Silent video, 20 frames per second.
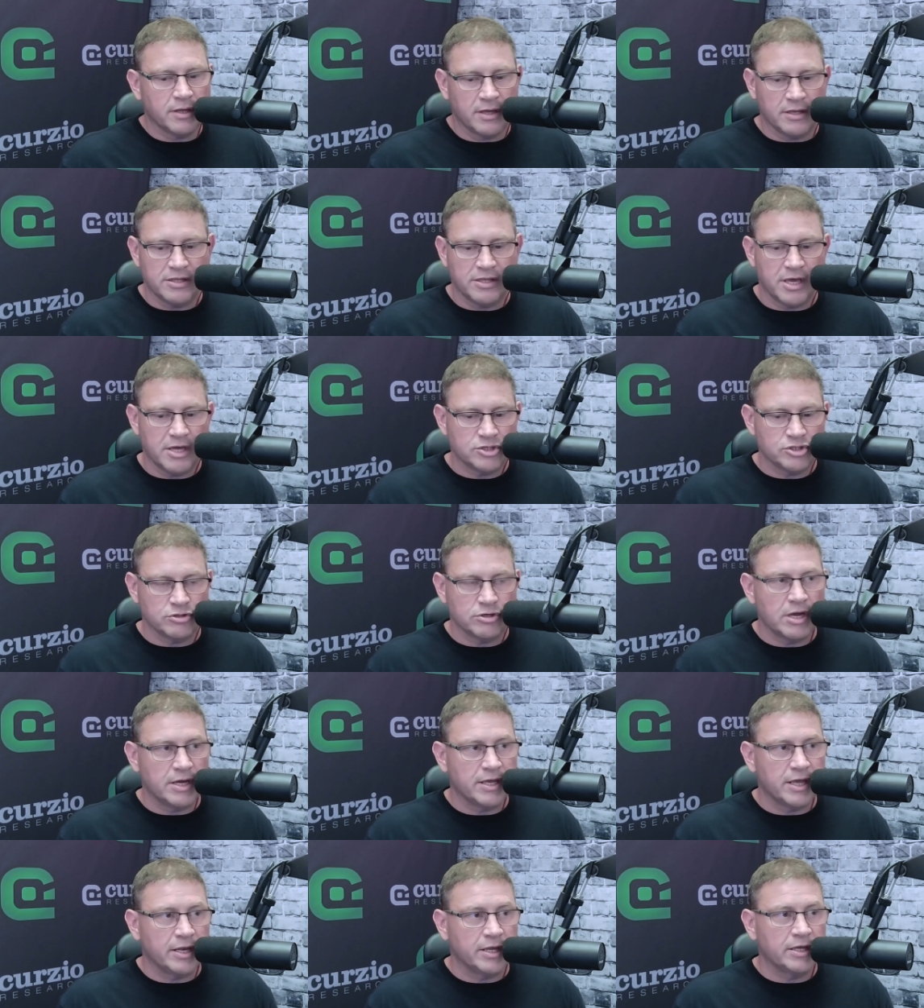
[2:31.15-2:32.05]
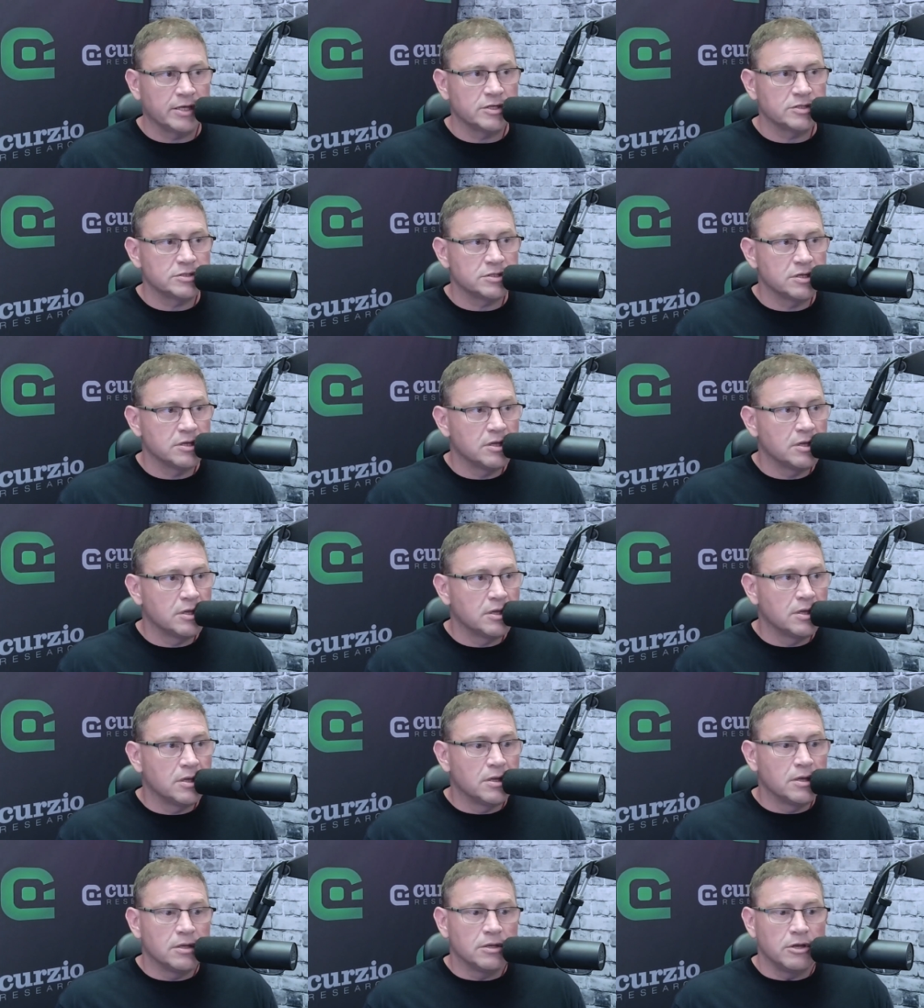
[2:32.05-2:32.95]
And oh, yes, here we go. We're going to get in trouble
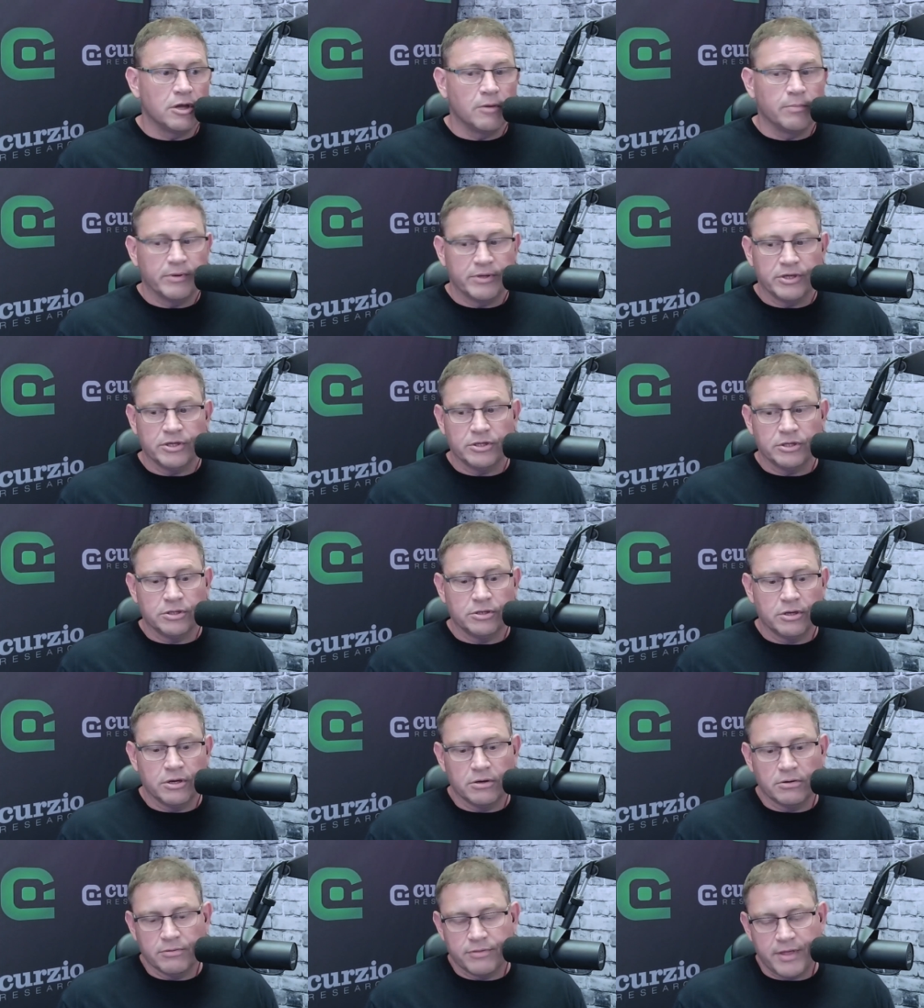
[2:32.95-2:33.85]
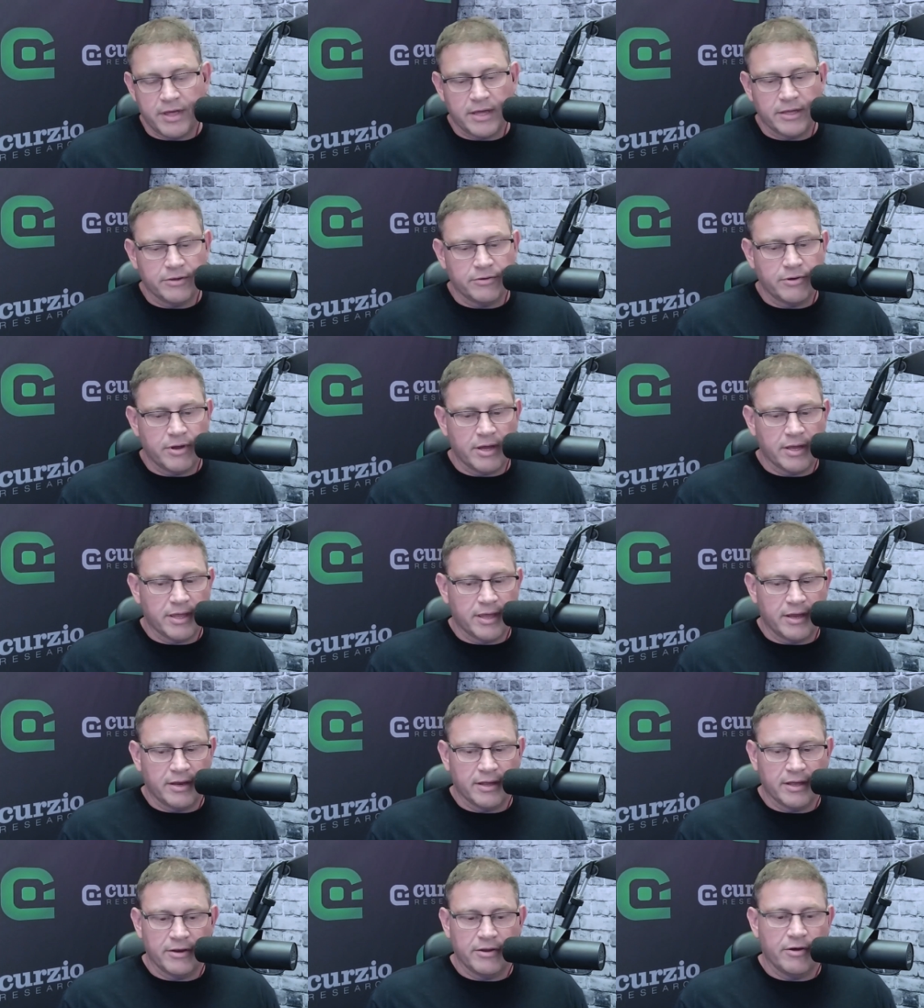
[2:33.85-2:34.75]
now. No, but you, you know that you're not
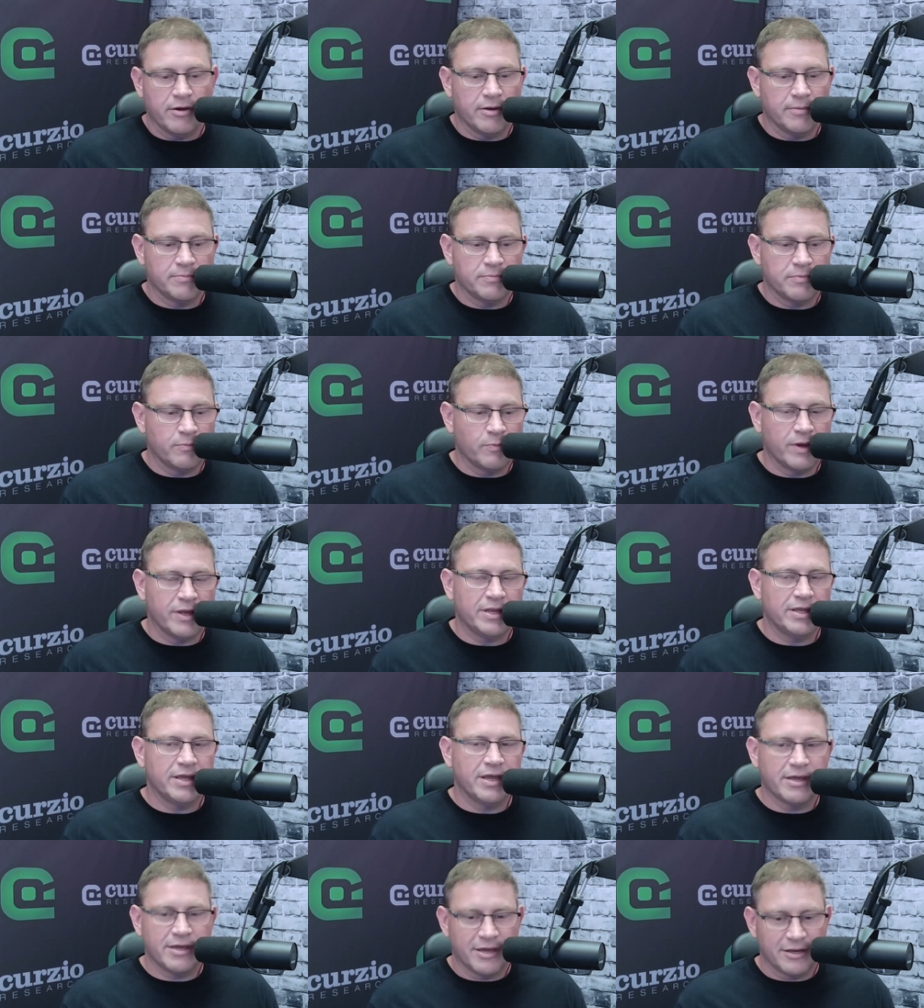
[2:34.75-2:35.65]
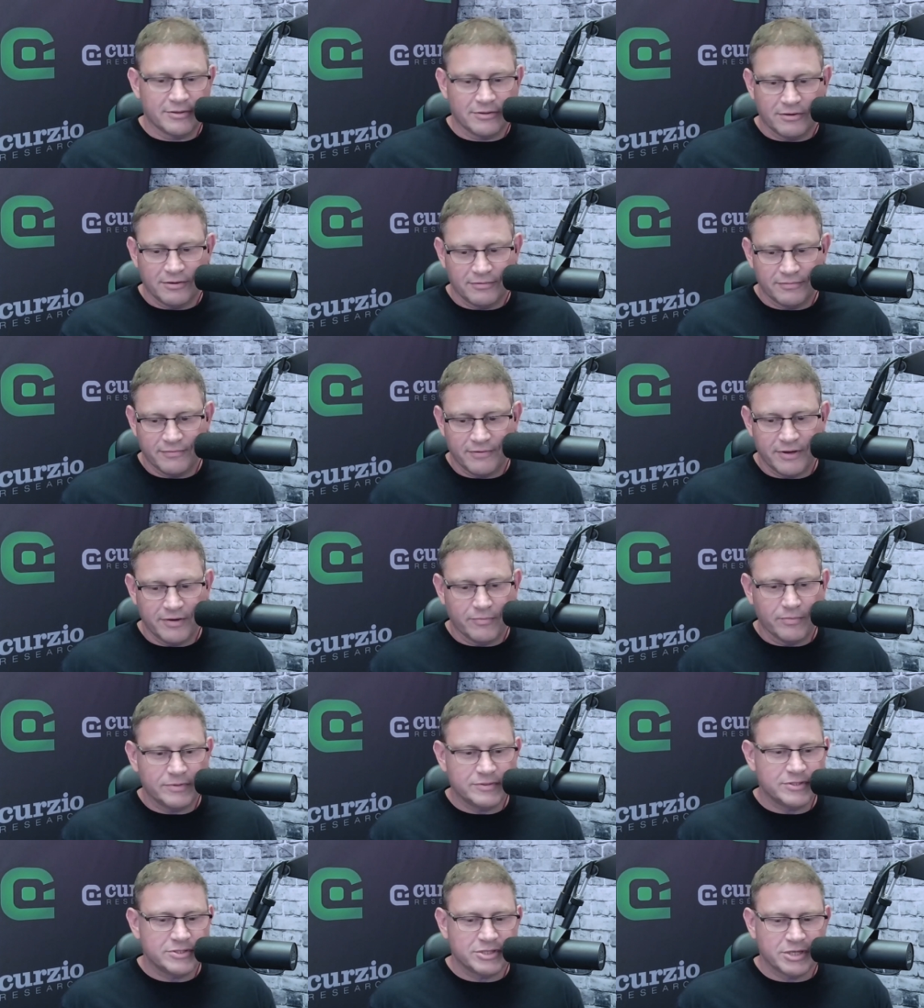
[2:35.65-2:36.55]
getting. I know. I'm waiting to get kicked off. Right?
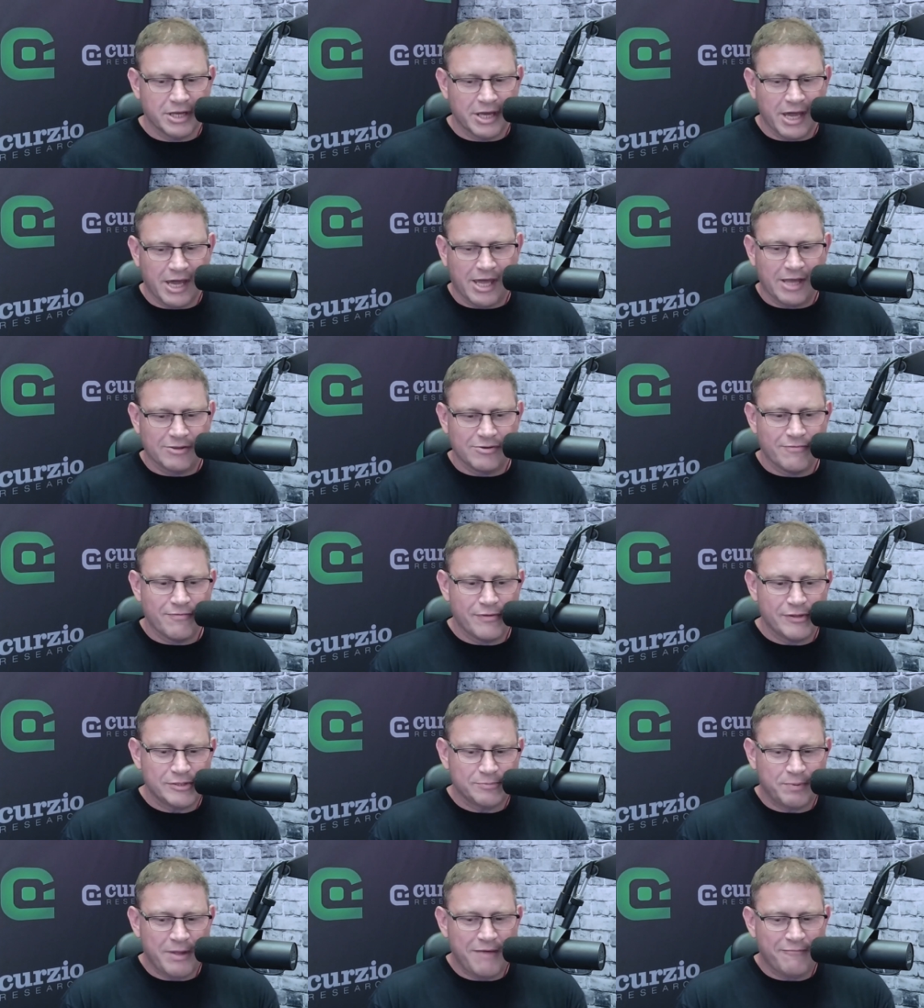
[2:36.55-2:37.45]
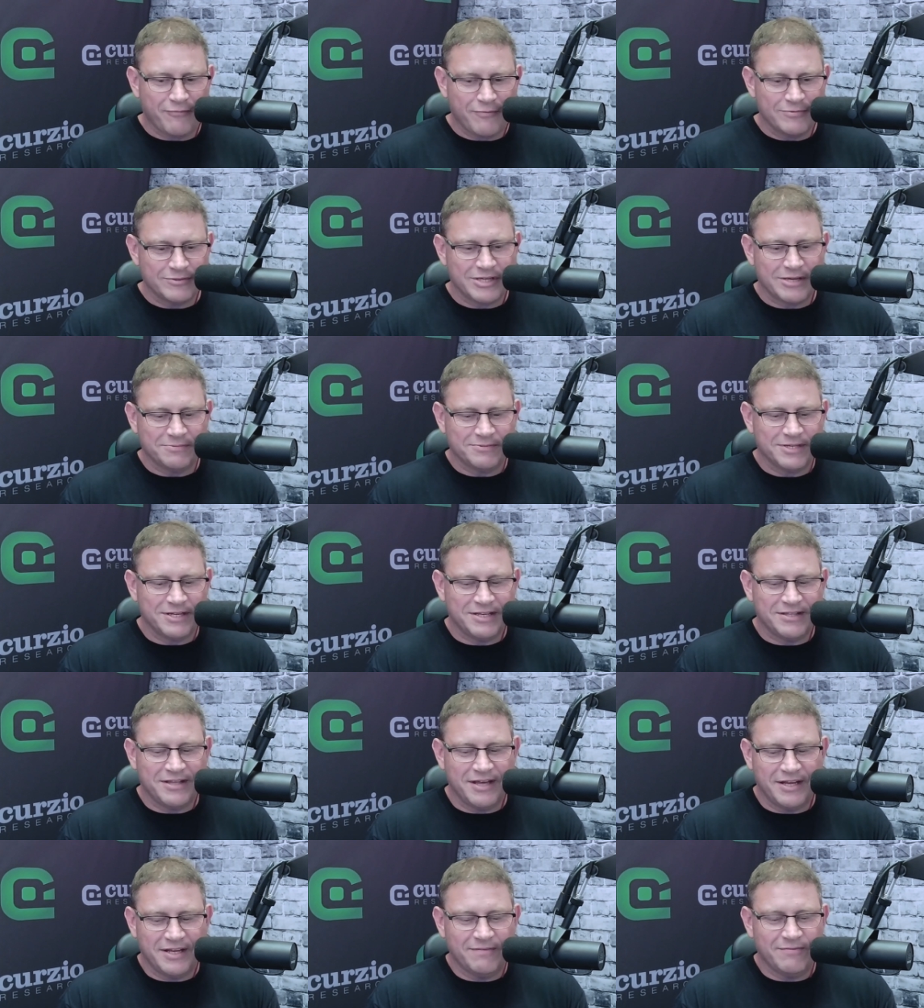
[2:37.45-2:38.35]
Everyone says you get kicked off all these platforms. keep
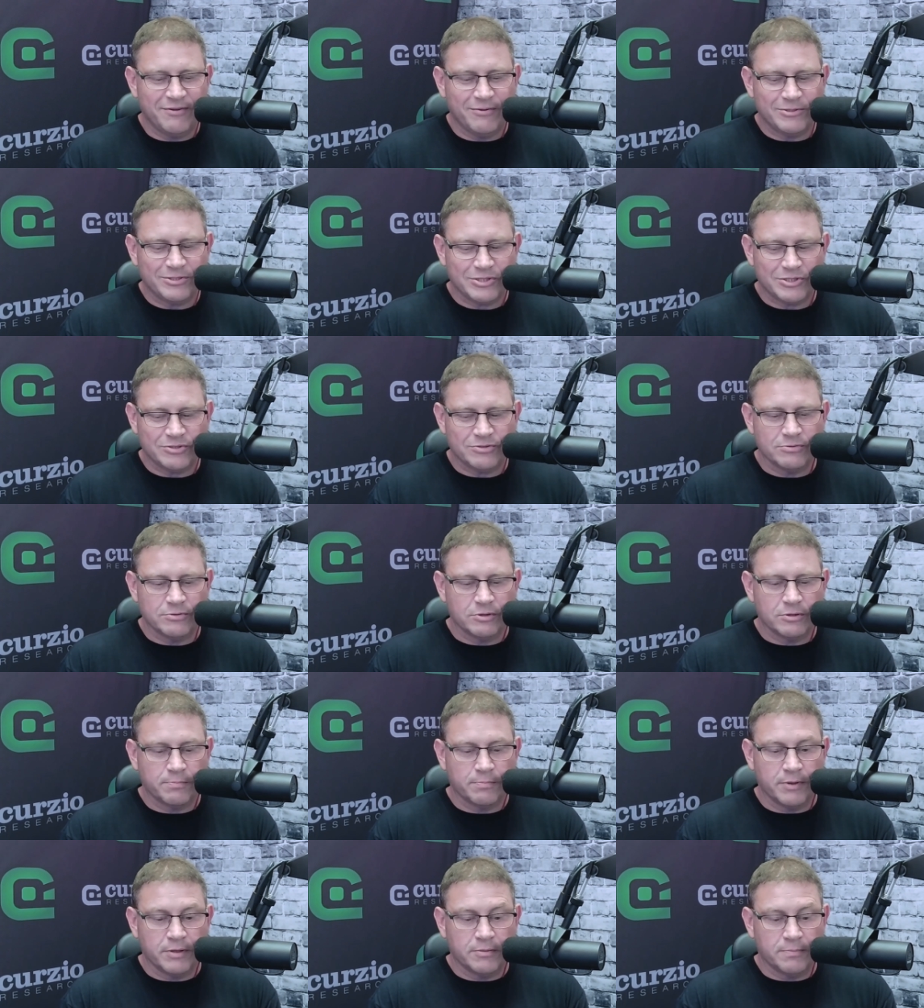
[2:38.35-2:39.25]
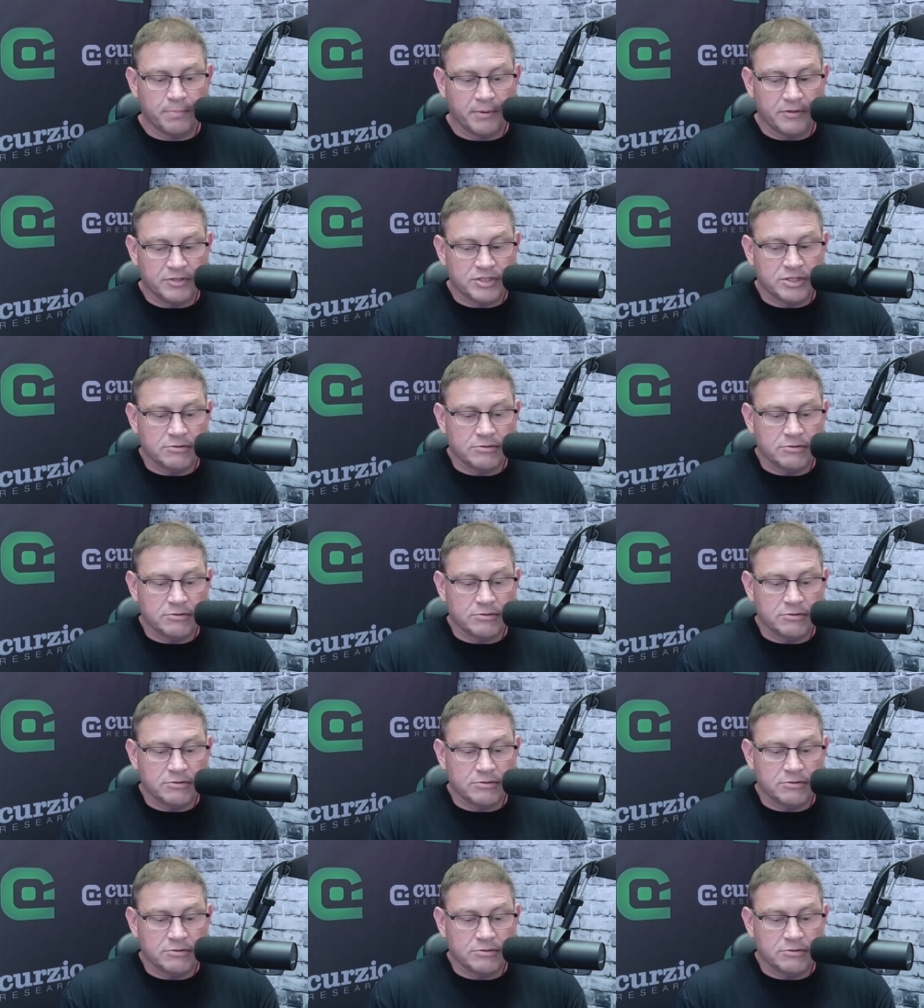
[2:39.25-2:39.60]
saying that, even though it's the truth. But but